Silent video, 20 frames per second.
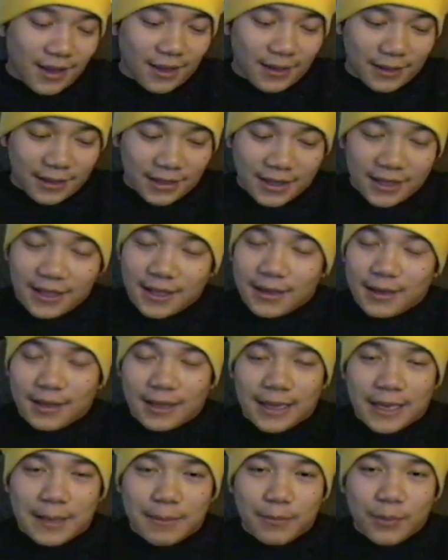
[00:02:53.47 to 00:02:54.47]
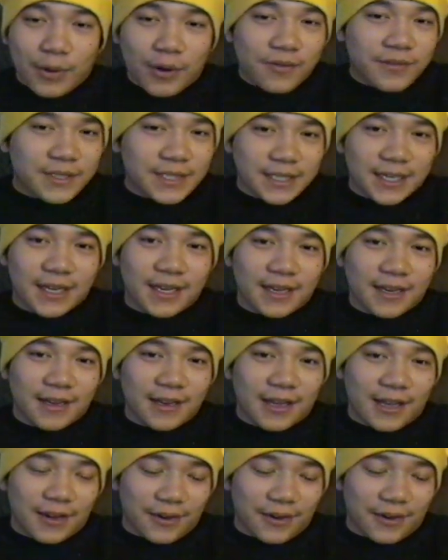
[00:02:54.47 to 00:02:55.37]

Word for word: And then they both said